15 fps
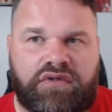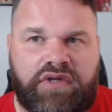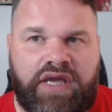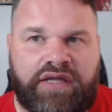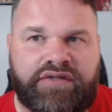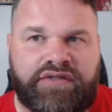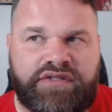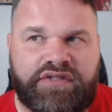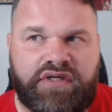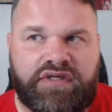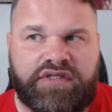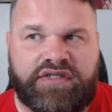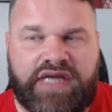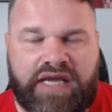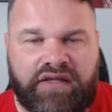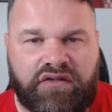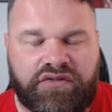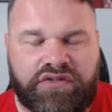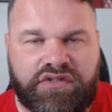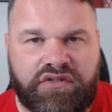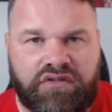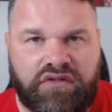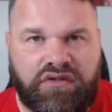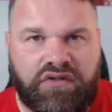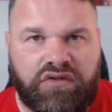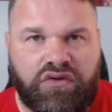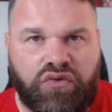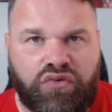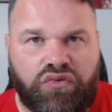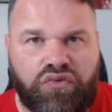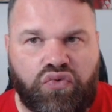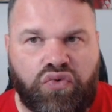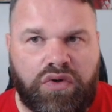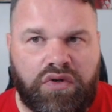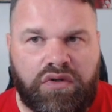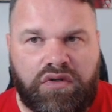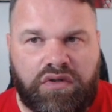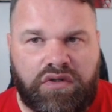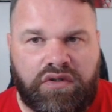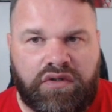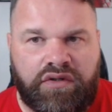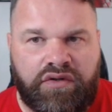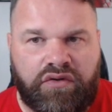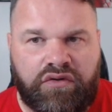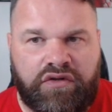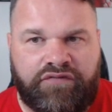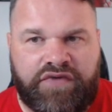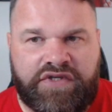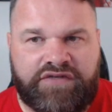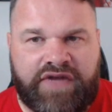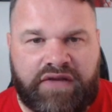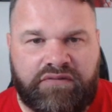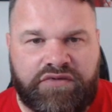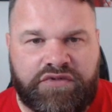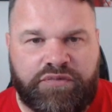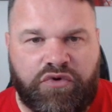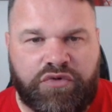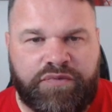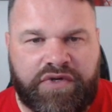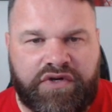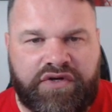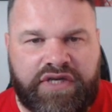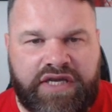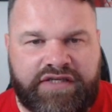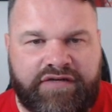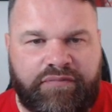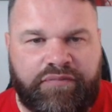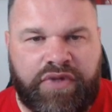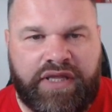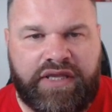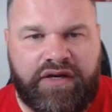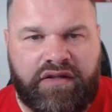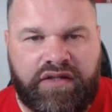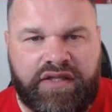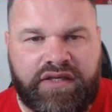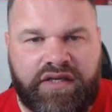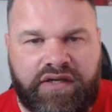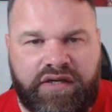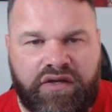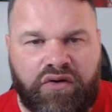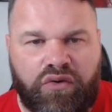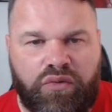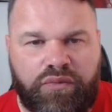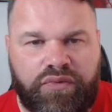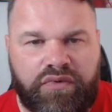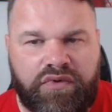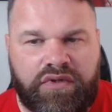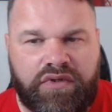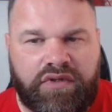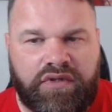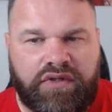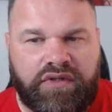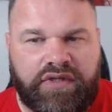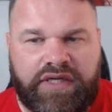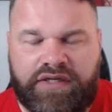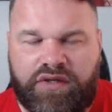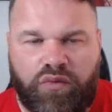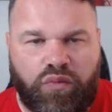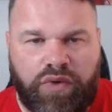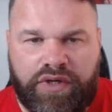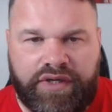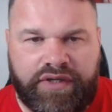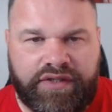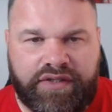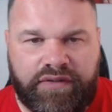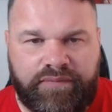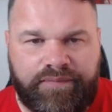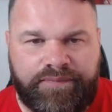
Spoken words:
And Styles, who, you know, if he's that supposed to be creative player and linking it up, it didn't work.